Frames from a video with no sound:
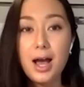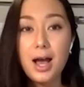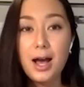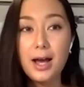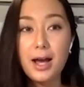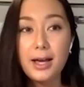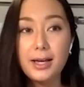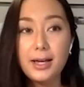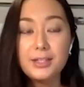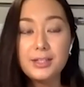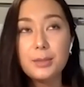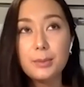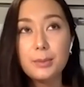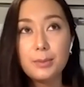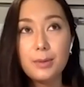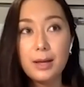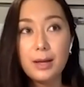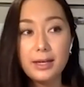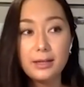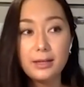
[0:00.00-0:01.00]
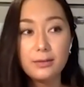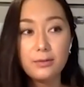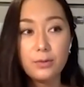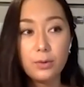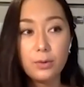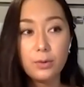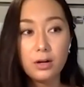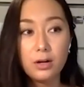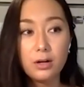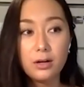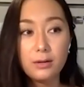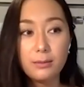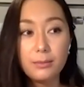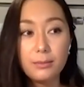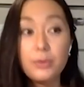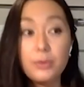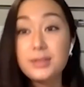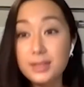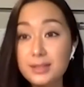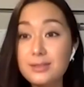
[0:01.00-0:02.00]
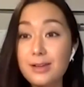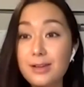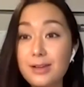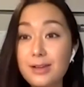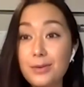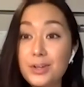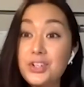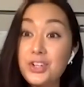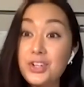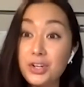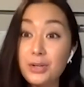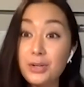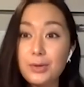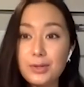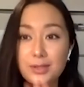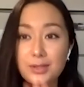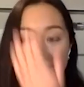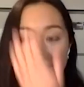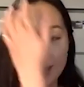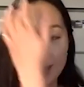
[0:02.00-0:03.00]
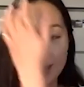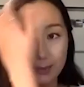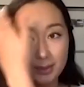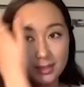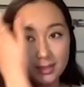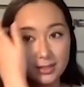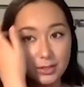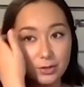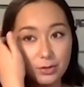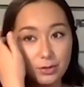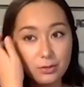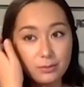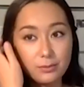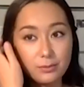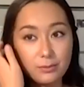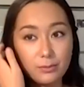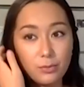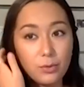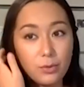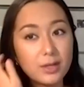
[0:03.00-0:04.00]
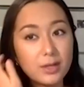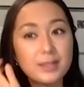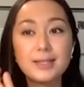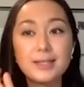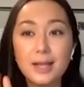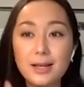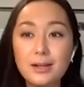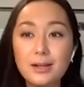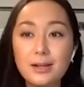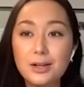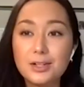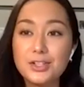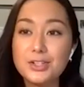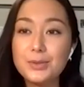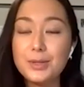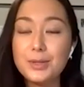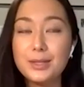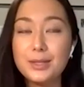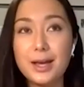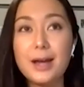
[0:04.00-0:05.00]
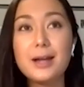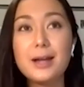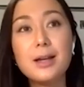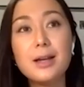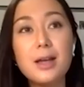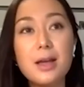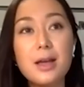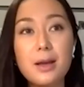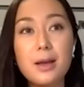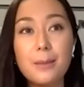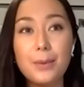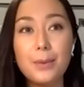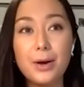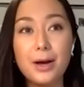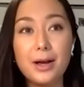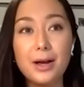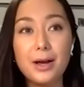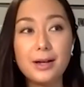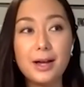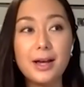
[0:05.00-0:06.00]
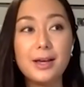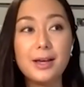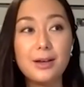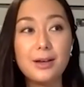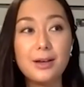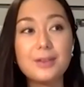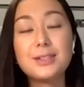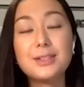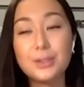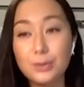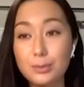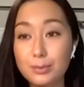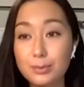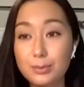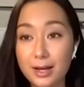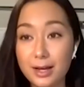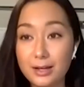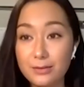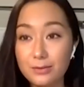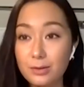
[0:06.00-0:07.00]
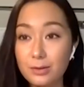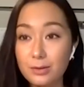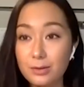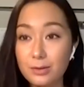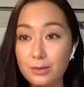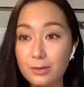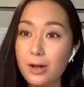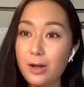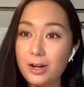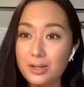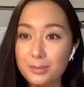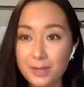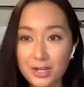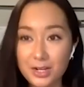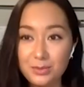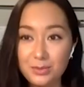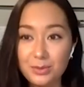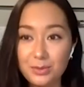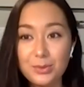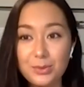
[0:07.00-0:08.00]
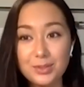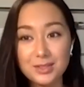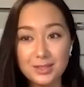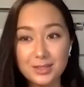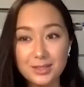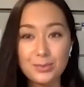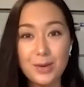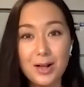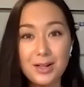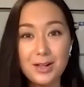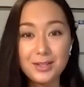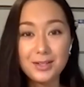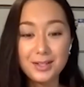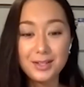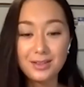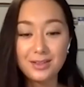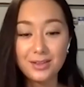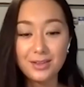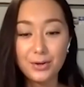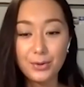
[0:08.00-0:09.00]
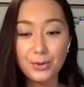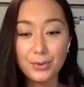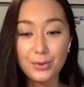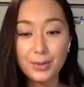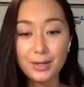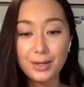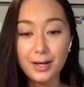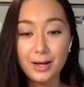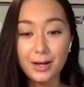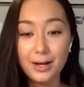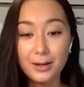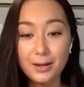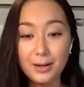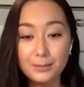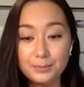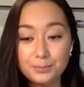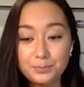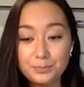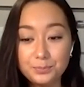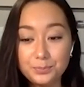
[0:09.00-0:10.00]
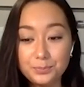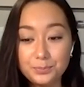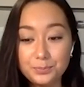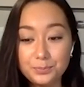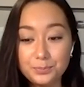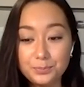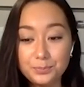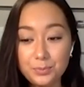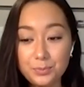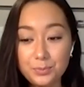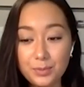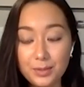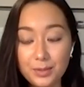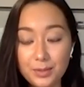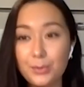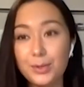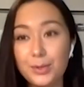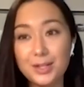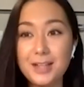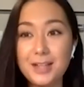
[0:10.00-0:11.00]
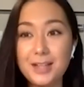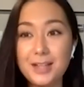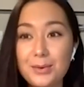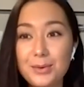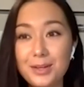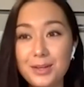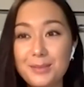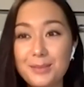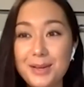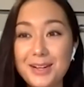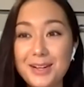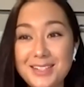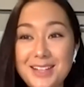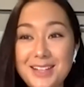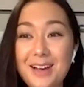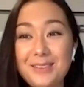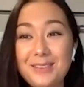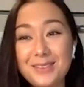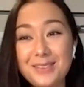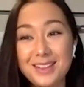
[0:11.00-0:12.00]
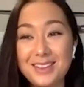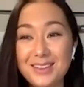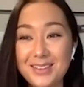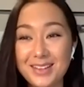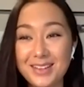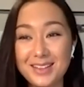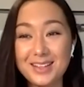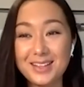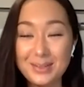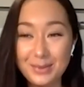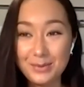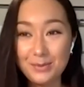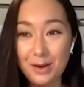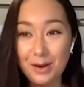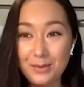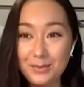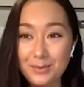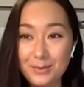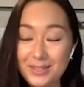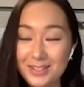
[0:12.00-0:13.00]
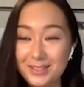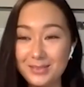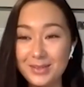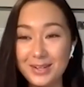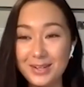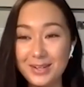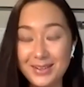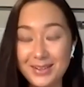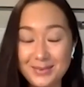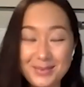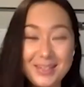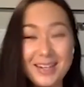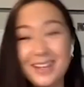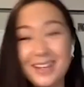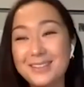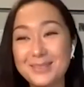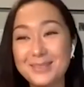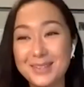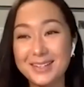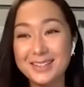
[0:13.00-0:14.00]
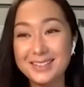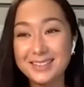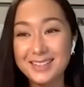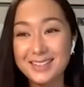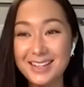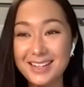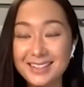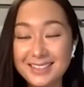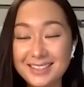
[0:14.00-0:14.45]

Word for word: I ended up applying for mostly software engineering roles because I was still more set on doing that. But I also applied for product management roles as well. And so it worked out with Microsoft. And so that's kind of what brought me to where I am today, but yeah.